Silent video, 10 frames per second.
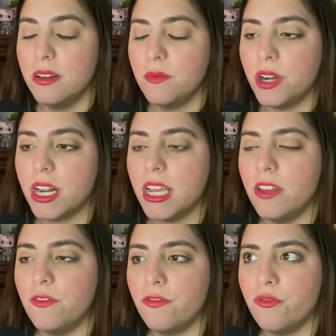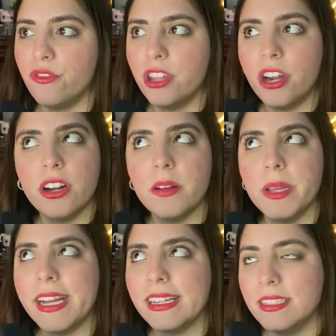But if they're gonna
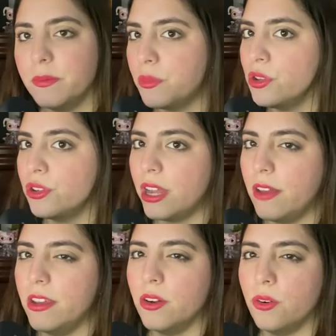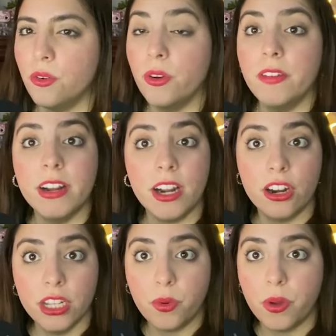be casting Poison Ivy or, or even
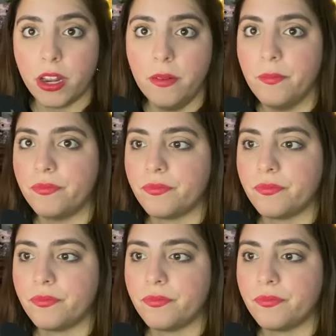Harley Quinn,